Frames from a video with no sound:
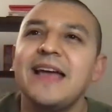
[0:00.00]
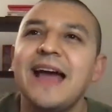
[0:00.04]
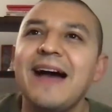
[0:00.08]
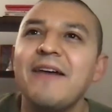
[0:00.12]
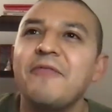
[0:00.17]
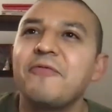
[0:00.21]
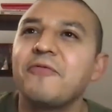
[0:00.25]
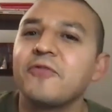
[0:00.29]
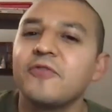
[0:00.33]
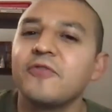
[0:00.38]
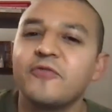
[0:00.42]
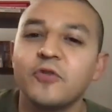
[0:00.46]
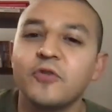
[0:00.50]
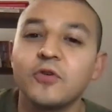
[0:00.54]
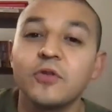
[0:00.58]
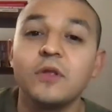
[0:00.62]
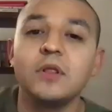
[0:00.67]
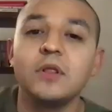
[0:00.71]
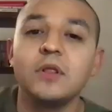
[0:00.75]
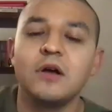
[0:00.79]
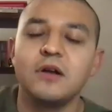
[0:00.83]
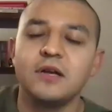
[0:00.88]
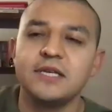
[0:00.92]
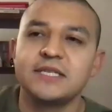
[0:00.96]
Uh, for, for the
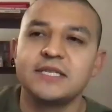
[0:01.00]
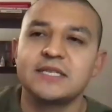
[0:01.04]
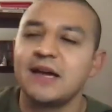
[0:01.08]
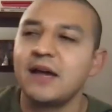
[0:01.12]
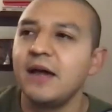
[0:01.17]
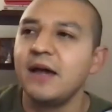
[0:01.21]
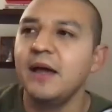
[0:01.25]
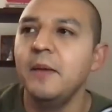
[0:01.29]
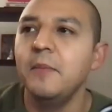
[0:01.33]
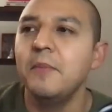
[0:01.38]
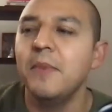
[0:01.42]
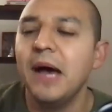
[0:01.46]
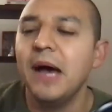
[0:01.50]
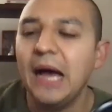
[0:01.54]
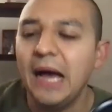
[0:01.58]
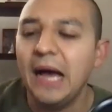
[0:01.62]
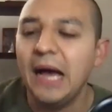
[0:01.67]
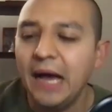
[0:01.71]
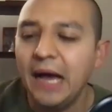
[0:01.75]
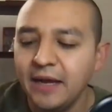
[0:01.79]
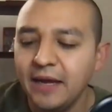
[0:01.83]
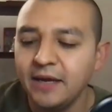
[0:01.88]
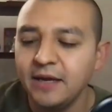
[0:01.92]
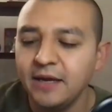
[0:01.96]
longest time,
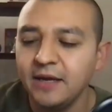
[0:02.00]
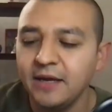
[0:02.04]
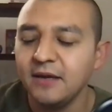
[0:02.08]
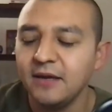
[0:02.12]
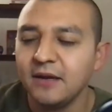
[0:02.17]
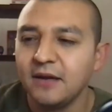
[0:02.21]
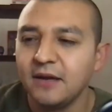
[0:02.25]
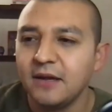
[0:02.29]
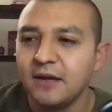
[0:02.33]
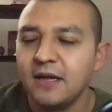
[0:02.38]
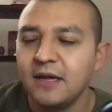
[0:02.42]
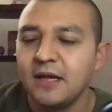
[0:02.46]
I